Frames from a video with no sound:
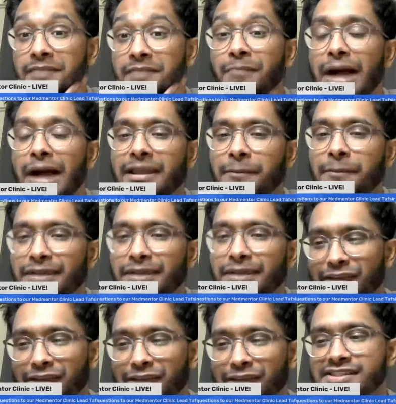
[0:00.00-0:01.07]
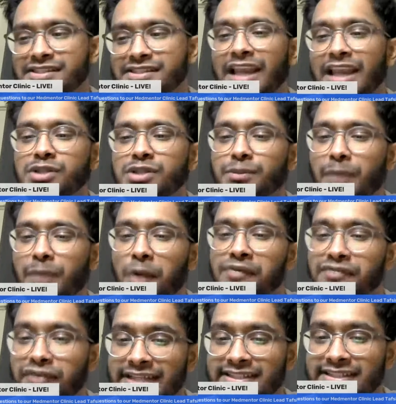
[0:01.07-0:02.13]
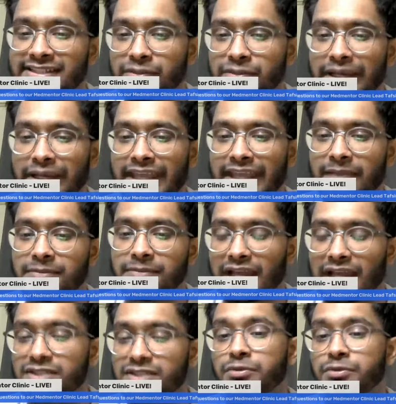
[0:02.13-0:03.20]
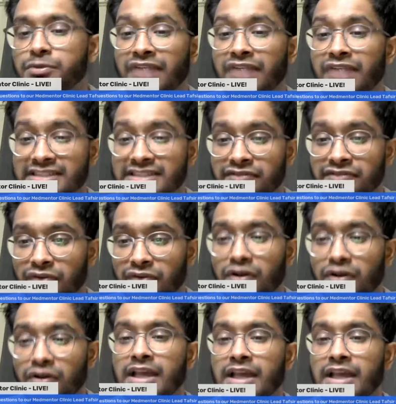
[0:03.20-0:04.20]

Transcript: in my opinion, was a little bit overrated when it came to actually revising for